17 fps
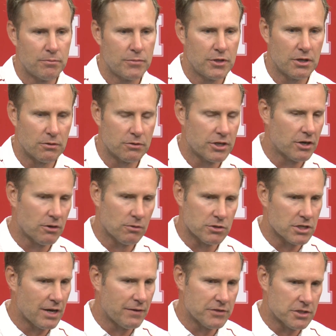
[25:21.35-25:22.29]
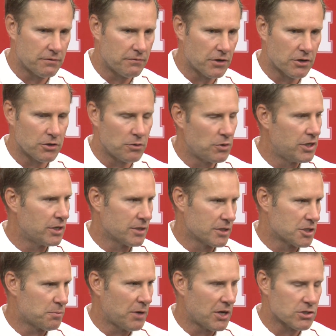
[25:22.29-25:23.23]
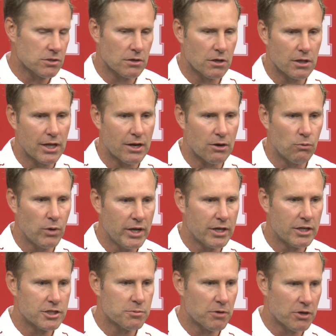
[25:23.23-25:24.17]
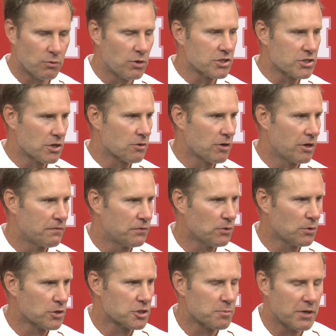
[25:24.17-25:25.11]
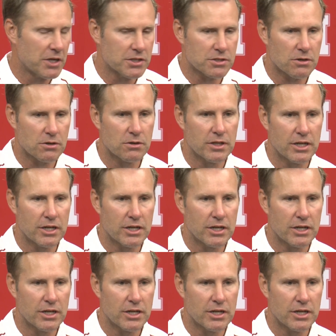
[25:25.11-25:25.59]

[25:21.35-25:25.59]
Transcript: You know, Derek was obviously very unique and special in a lot of ways, but he wasn't a great floor spacer.